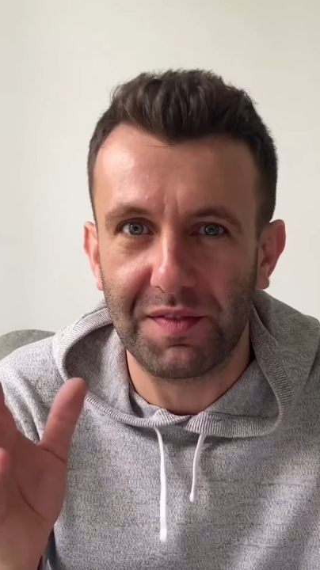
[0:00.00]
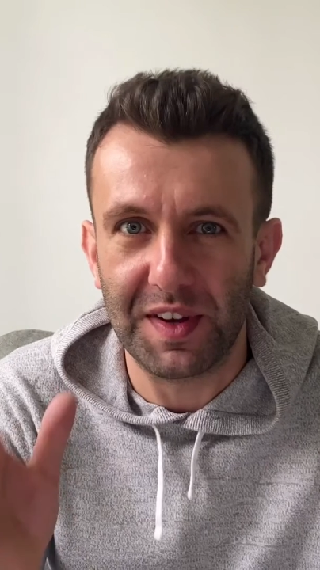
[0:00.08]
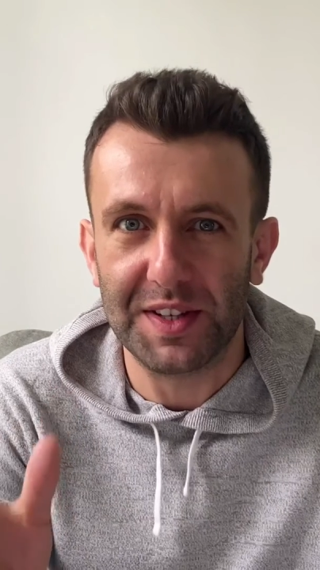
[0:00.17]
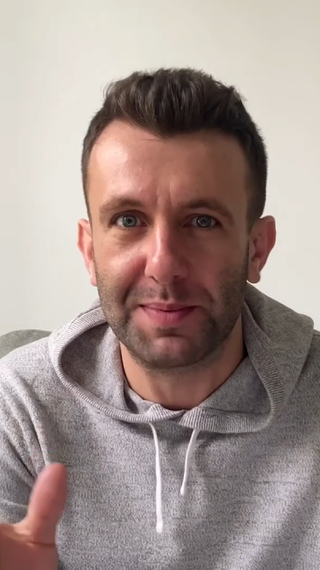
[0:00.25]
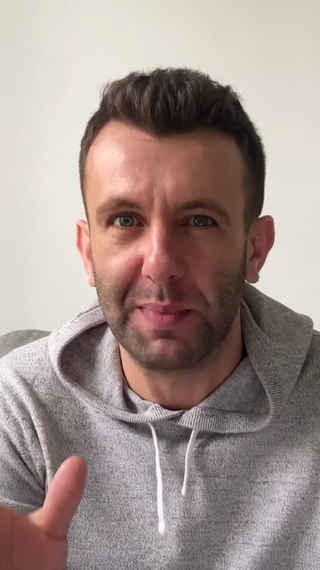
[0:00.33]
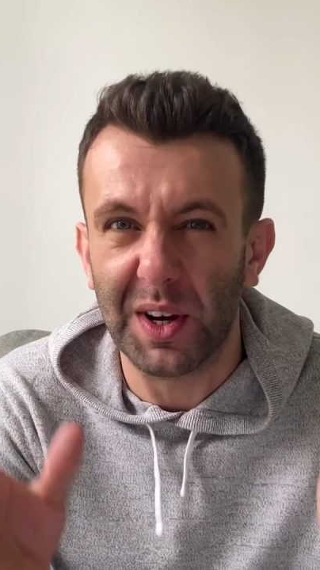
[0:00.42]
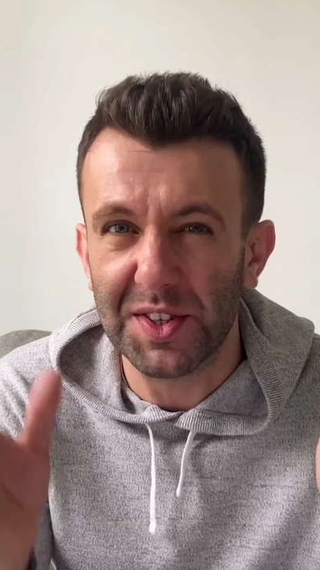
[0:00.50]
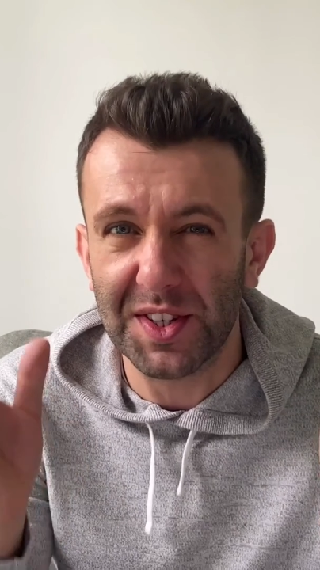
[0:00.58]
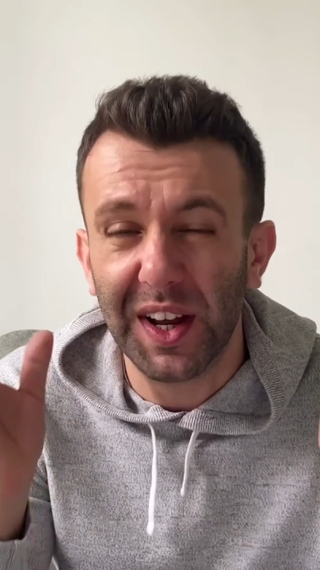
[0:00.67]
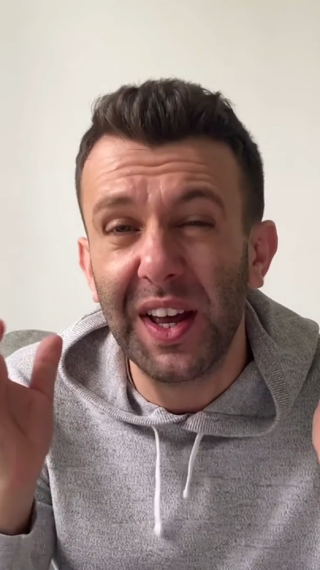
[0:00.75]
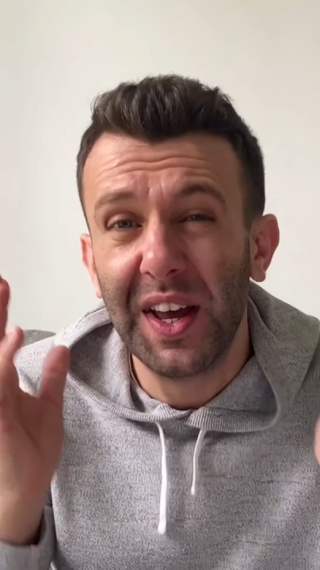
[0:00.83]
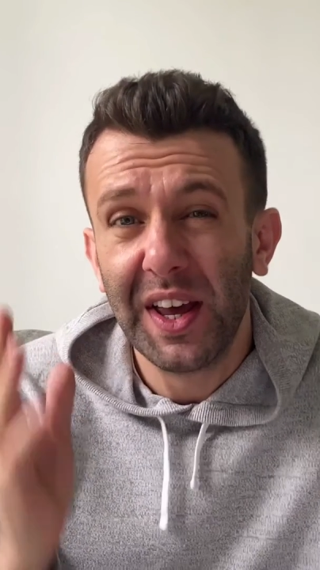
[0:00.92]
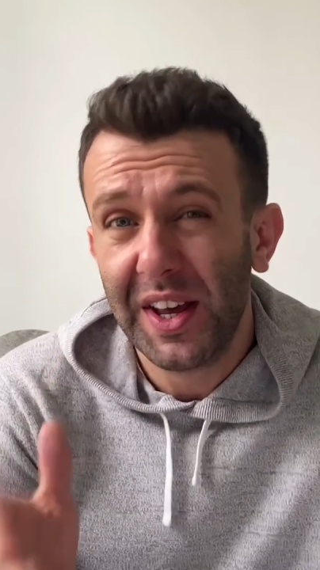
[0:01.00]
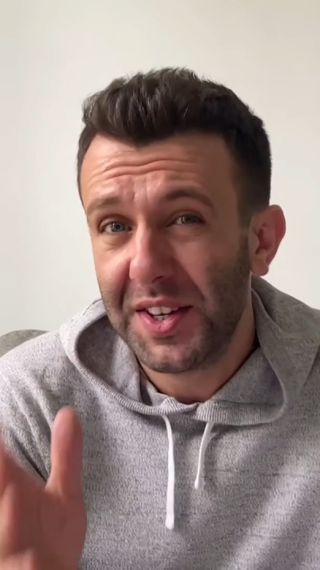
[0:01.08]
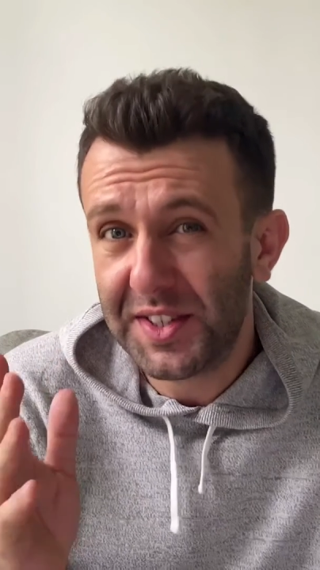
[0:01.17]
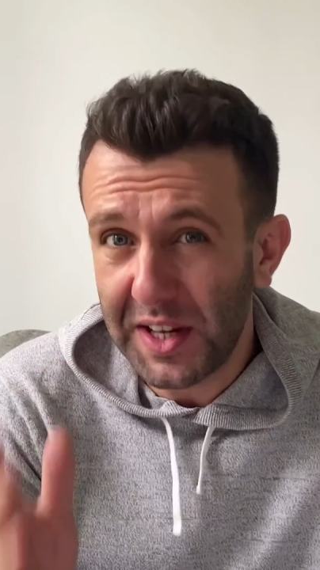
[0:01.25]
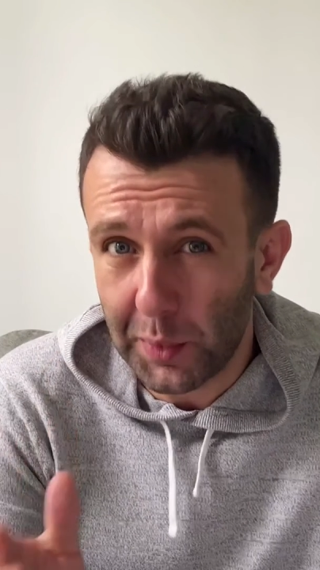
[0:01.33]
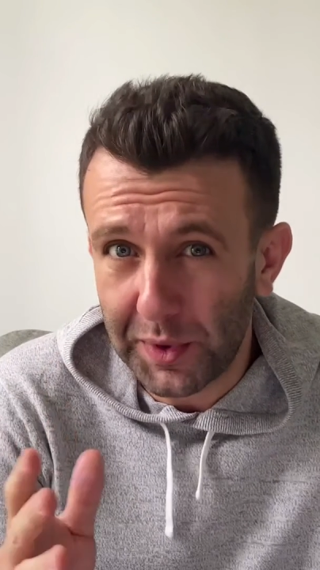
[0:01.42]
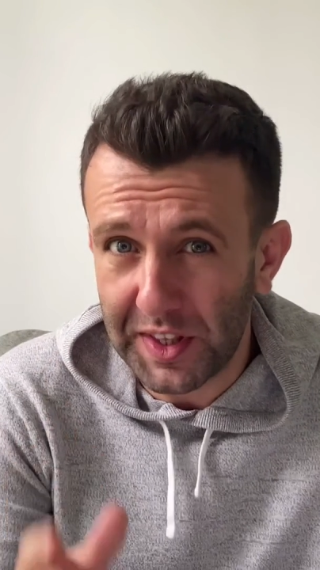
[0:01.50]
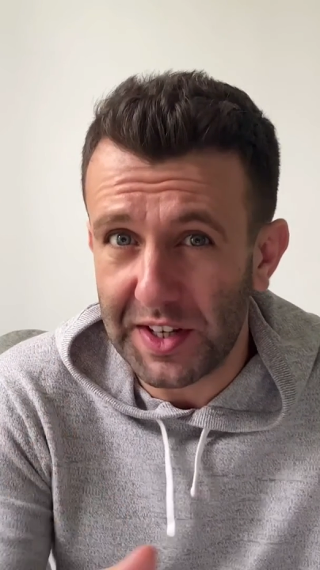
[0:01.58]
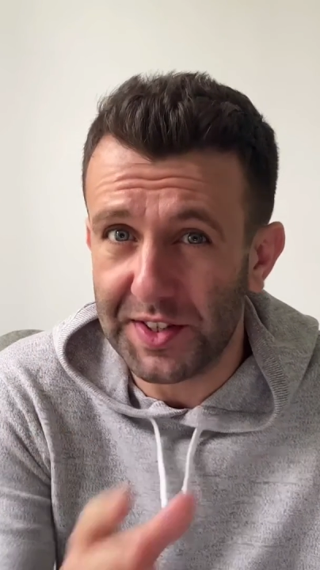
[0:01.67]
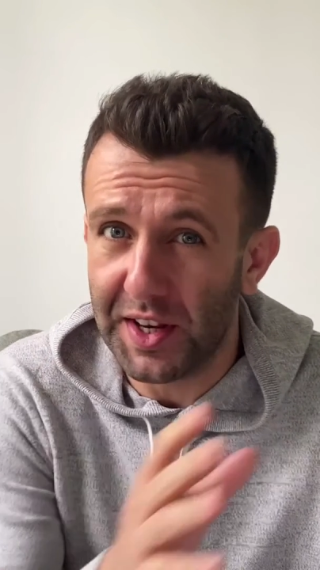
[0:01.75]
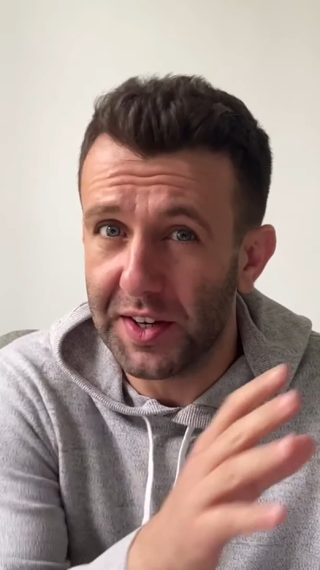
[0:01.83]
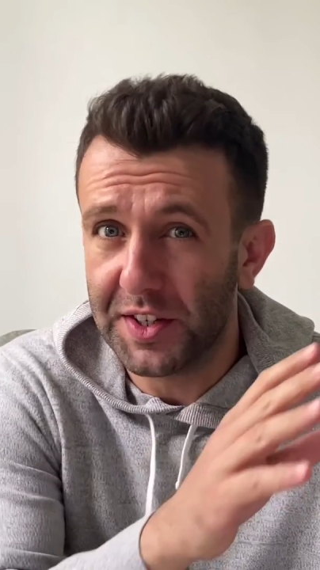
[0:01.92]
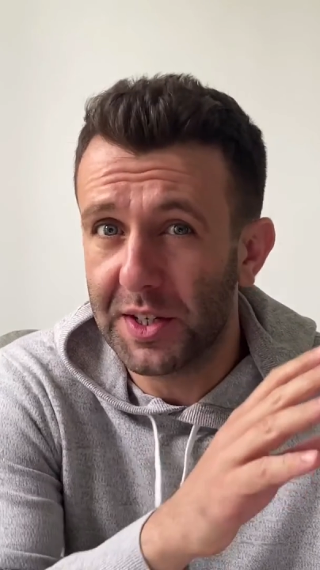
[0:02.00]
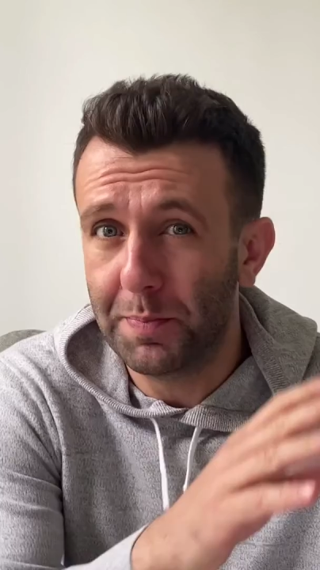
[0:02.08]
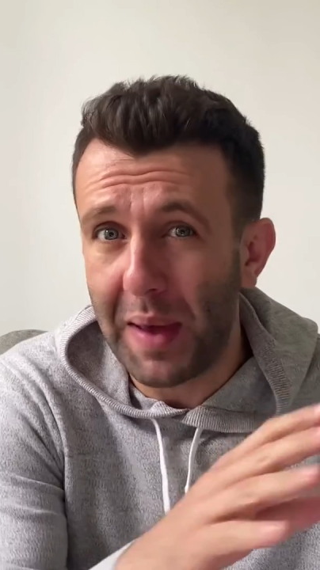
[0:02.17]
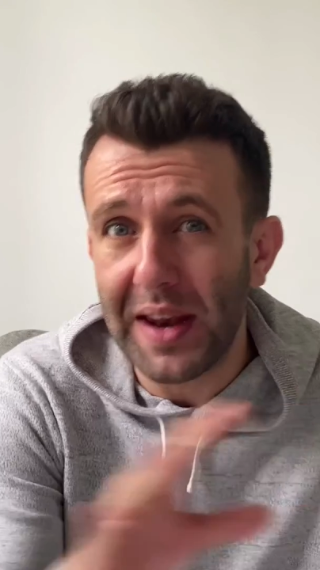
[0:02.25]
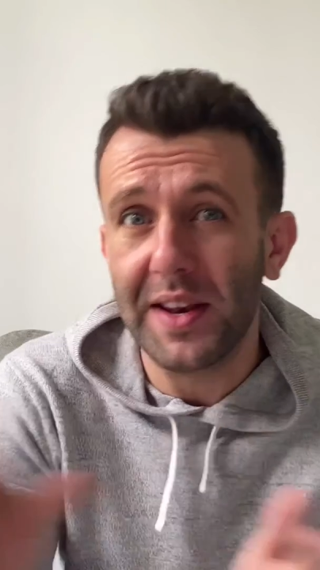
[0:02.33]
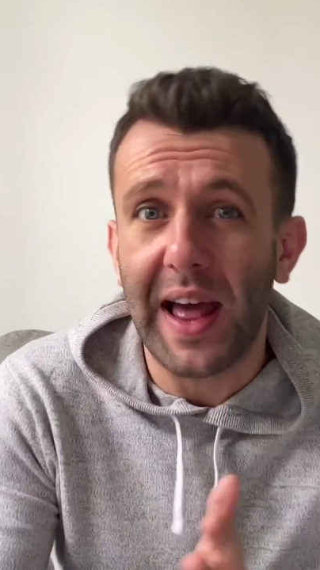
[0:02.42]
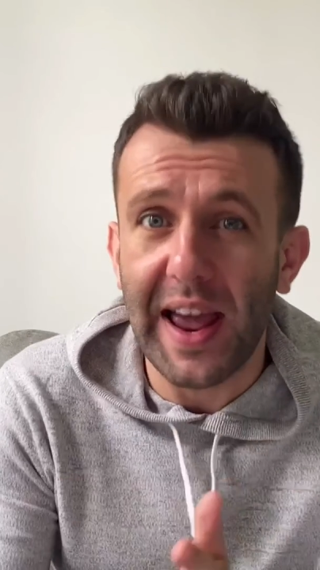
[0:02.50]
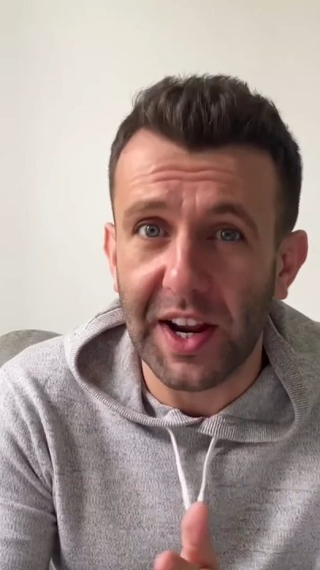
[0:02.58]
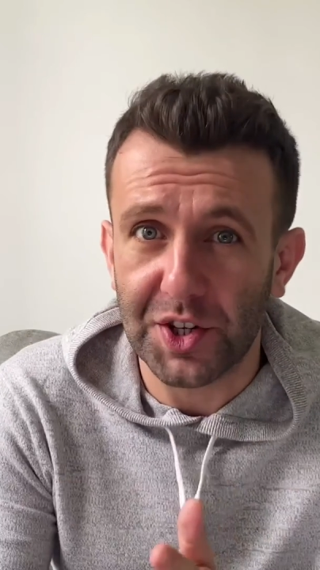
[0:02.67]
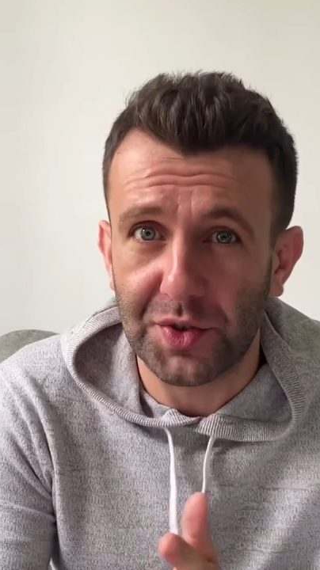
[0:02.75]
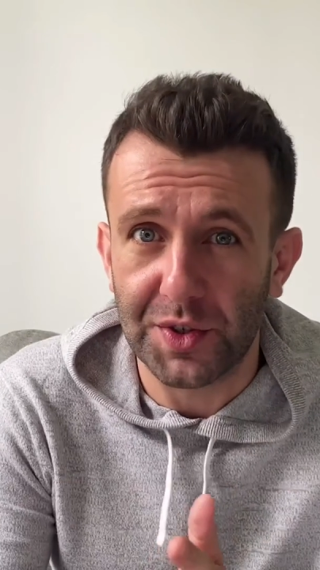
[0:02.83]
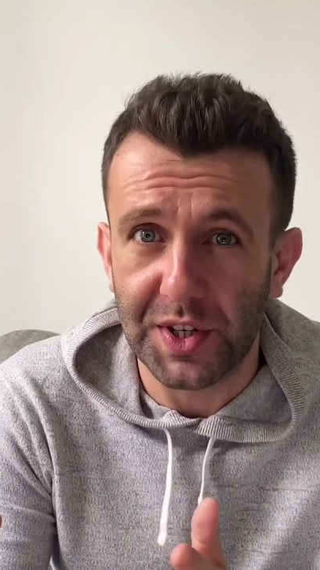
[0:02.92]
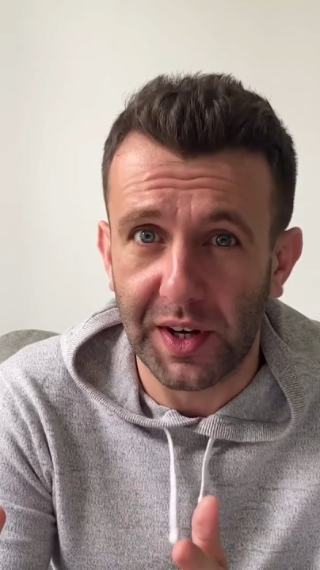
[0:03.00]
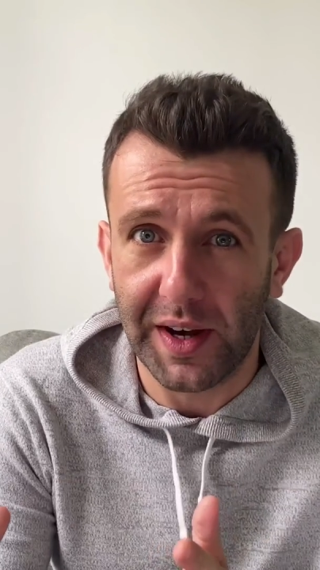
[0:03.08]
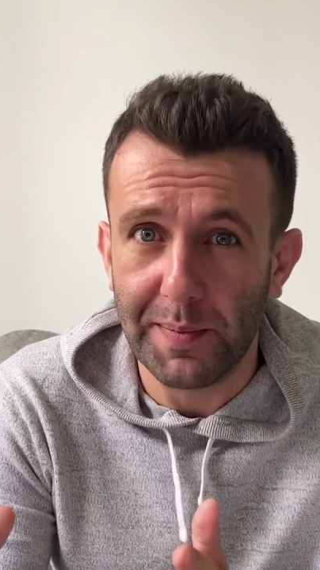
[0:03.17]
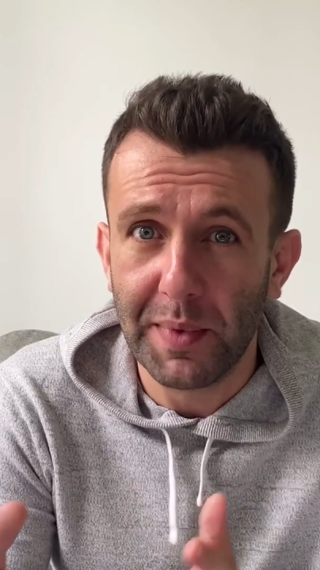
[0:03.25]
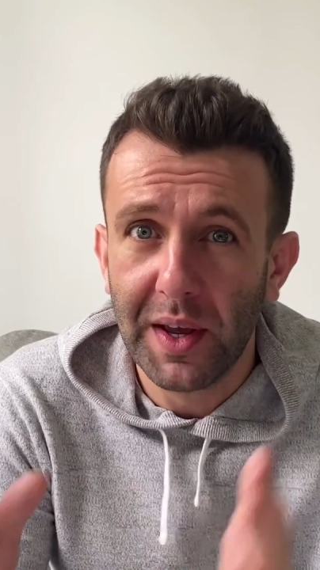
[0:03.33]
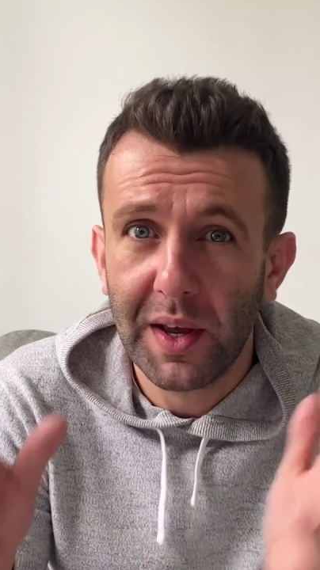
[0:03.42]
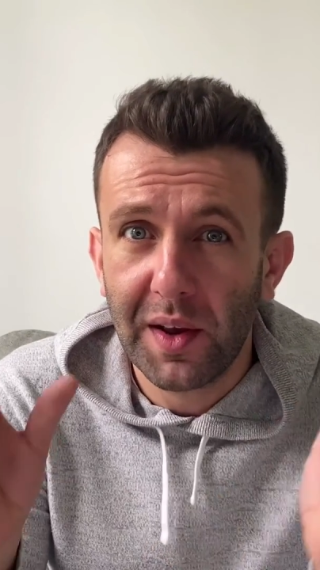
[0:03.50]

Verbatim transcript: viz master, stick with these and spend that extra time